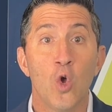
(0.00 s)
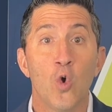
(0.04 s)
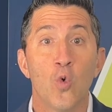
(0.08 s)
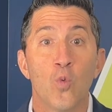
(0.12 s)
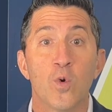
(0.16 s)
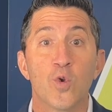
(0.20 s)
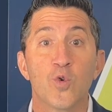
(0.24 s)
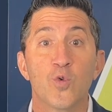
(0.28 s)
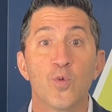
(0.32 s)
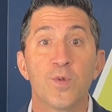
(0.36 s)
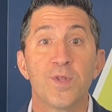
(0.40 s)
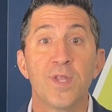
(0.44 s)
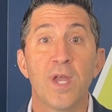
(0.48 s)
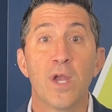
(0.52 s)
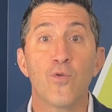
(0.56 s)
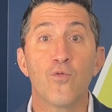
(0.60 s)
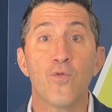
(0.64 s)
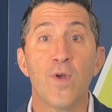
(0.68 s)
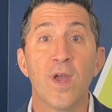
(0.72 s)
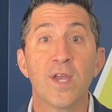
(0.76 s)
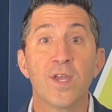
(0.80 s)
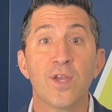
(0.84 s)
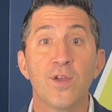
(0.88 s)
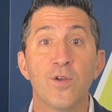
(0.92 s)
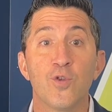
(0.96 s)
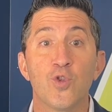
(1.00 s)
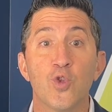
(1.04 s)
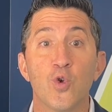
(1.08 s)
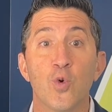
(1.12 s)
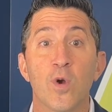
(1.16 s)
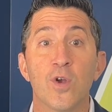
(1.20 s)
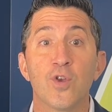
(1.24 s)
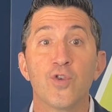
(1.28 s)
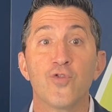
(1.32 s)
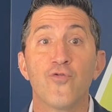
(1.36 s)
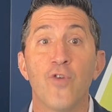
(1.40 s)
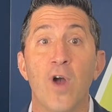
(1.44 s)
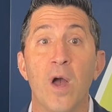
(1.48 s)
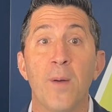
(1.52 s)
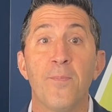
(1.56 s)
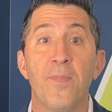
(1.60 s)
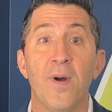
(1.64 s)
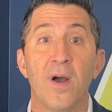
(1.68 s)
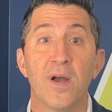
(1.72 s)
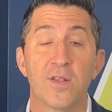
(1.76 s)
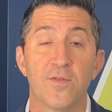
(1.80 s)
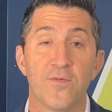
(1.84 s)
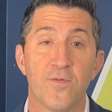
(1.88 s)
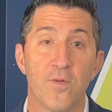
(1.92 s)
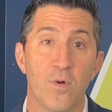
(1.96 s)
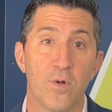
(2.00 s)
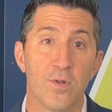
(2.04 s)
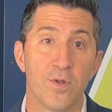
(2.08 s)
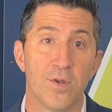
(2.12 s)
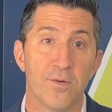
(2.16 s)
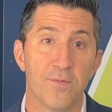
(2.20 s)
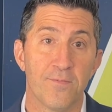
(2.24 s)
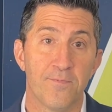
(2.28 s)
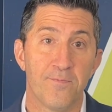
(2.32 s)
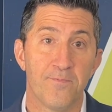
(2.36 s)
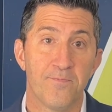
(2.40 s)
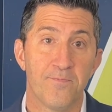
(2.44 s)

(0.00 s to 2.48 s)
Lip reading: which will direct you to our Dropbox folder.